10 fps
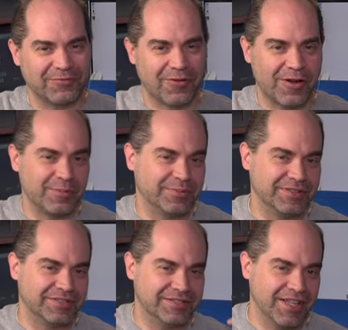from
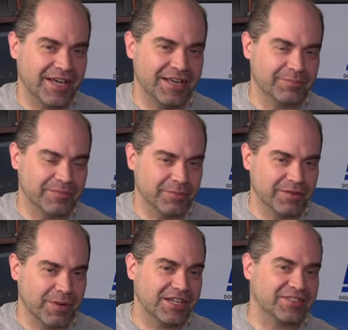nine,
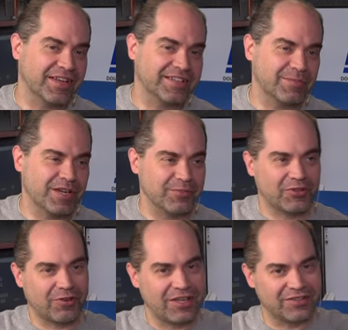minus nine at the bottom of the
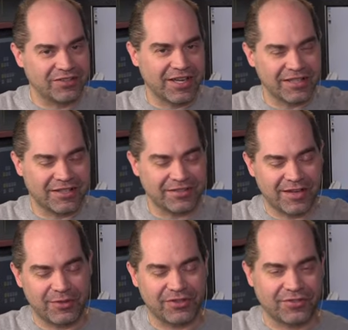screen to nine at the
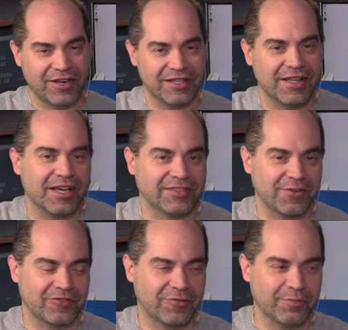top of the screen. And X
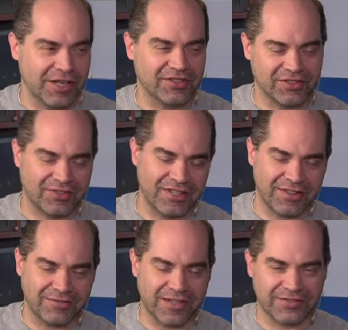goes from minus sixteen at
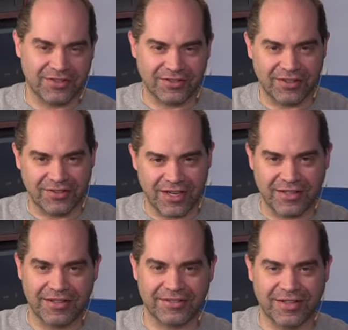the left of the side
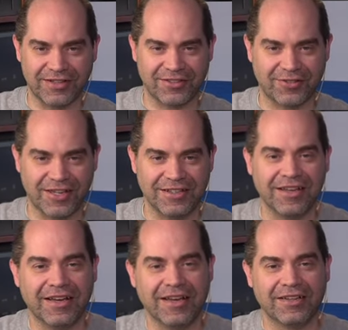of the screen
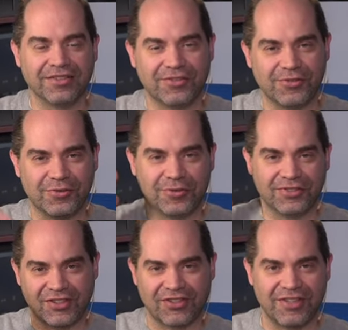to
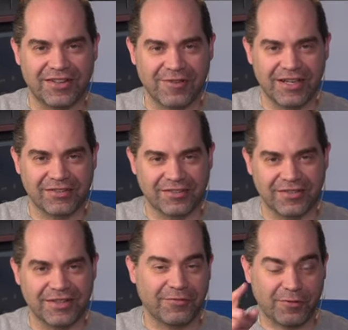sixteen on the right hand screen.
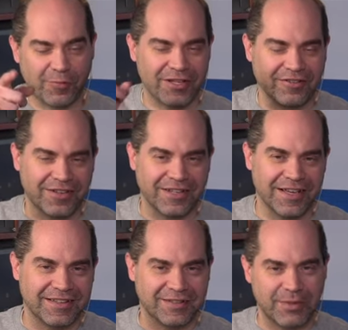For what you're looking
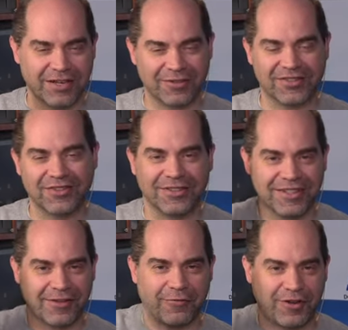at, it's backwards. So
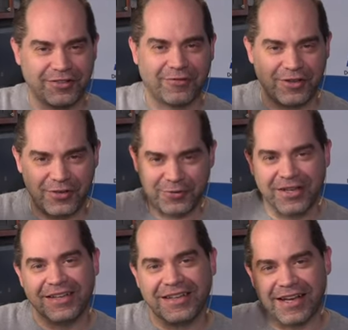for, for you,
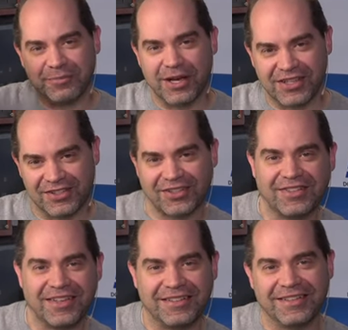yeah, minus
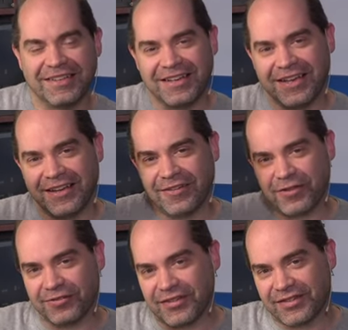sixteen uh, for
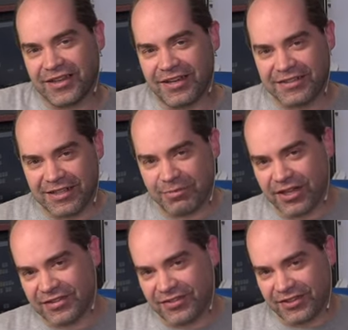the left side, and then
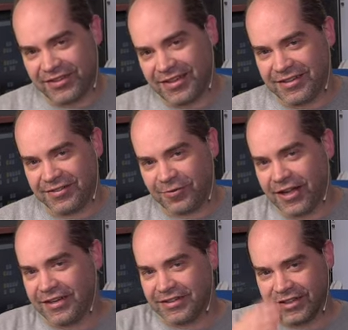positive sixteen on the
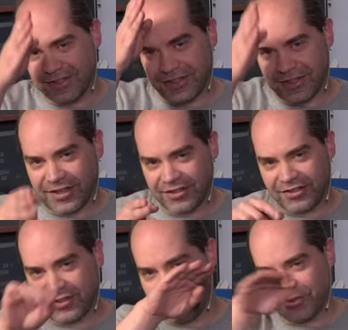right, and then again
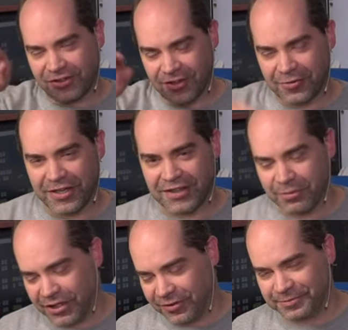zero, zero in the
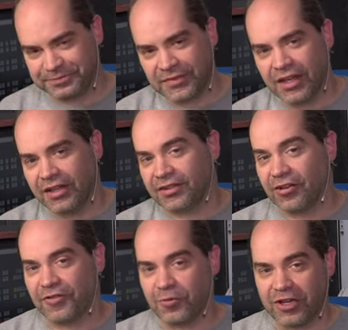middle. So
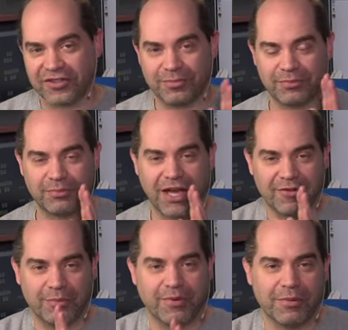if you want to have
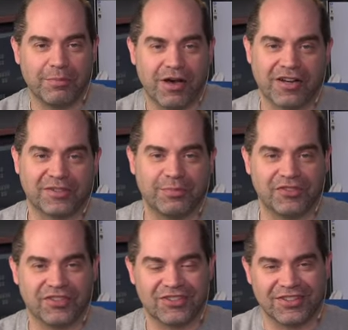a, a box
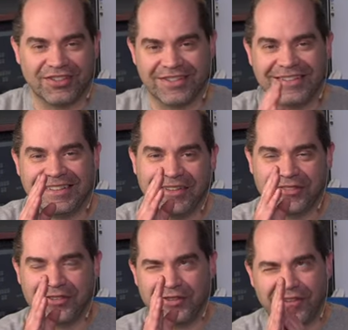positioned,
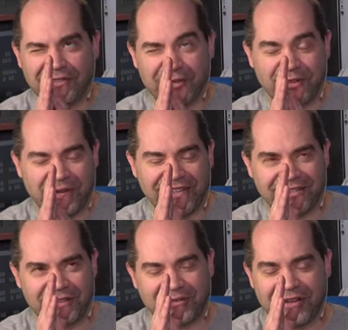you have to do this right so
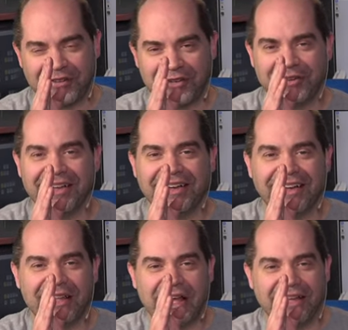it looks right for you.
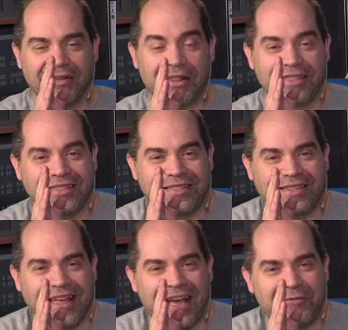Uh,
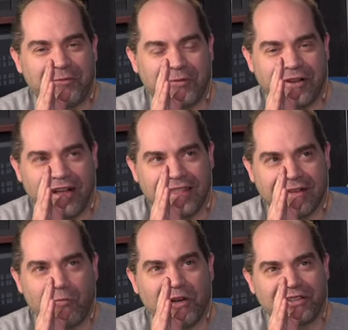half, or
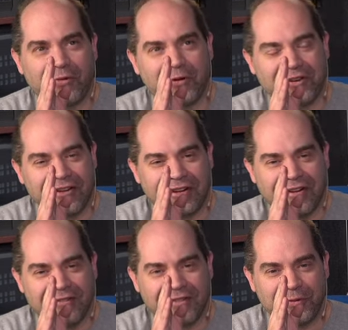like one quarter
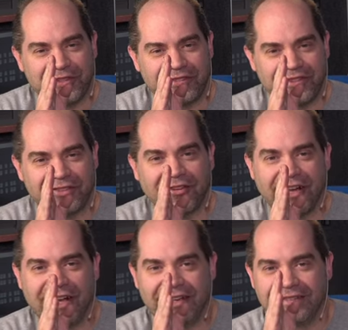of the width of the
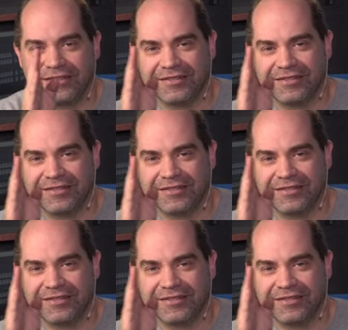screen,